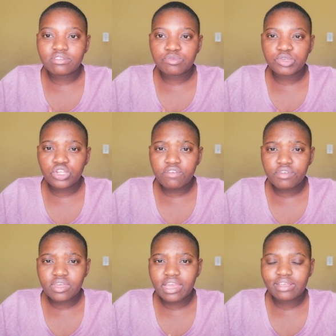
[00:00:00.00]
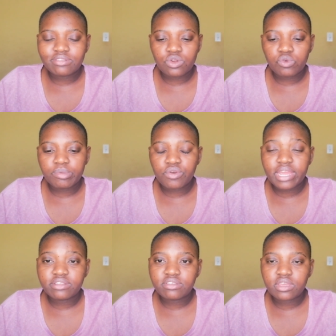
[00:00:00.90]
especially for the guys that will be
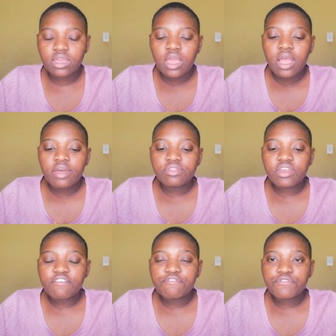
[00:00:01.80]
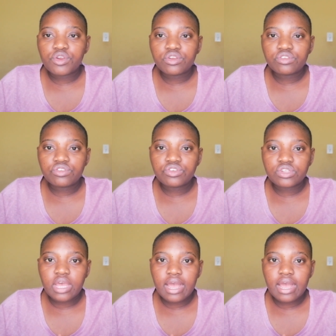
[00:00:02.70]
writing their first